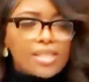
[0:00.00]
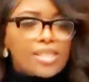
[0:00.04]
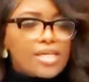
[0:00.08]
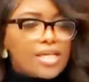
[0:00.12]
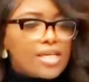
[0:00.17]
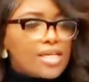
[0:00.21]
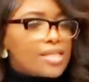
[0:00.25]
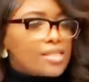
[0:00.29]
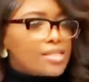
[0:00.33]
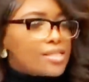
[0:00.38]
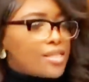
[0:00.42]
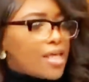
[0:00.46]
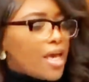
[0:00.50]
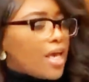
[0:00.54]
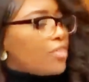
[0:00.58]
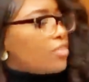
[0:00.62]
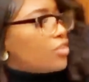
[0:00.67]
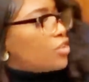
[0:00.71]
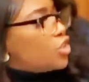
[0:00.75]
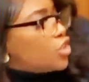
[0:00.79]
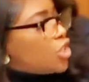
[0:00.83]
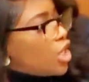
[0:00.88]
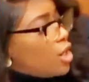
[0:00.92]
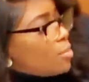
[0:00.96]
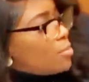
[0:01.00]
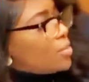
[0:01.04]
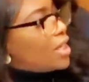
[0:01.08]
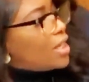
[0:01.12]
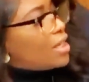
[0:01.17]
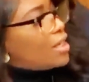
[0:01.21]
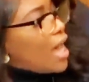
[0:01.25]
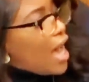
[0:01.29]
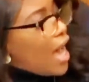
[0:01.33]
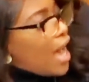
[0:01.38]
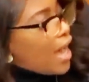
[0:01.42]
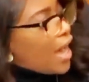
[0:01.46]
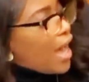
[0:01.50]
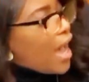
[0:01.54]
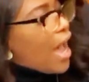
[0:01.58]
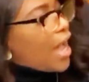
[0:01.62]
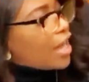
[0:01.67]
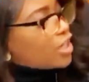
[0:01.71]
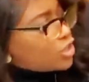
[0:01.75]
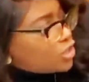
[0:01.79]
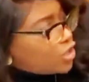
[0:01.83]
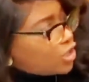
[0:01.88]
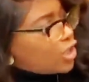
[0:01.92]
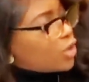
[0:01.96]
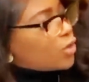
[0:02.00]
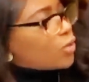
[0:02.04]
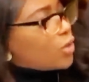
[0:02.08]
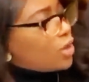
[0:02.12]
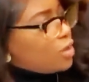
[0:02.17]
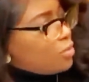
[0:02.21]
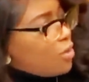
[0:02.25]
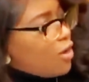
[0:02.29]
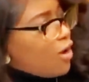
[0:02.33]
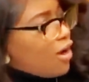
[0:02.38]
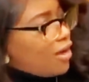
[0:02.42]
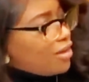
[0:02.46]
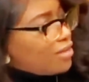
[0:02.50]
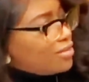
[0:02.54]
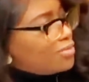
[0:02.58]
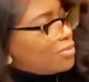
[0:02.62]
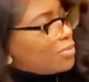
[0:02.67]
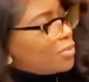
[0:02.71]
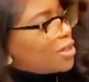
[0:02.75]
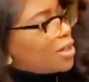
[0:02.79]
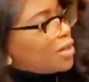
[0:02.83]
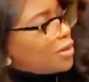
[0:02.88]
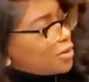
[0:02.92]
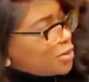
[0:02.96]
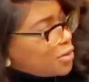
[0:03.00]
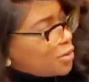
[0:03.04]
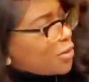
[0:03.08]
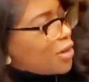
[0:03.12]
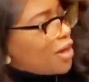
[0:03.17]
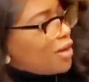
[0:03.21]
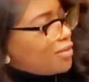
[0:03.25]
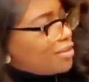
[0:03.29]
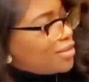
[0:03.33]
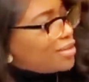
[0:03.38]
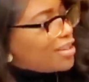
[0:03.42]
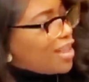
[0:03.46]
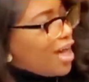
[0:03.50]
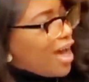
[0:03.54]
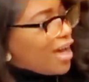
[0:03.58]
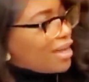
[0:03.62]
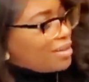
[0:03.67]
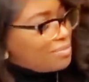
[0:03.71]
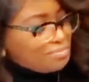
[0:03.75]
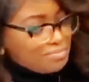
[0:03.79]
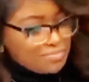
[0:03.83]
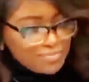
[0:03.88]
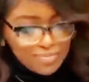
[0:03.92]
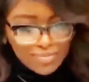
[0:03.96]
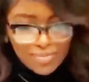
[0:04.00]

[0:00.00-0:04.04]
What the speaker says: of the things that the chairman and I actually agree upon, we don't agree on a lot,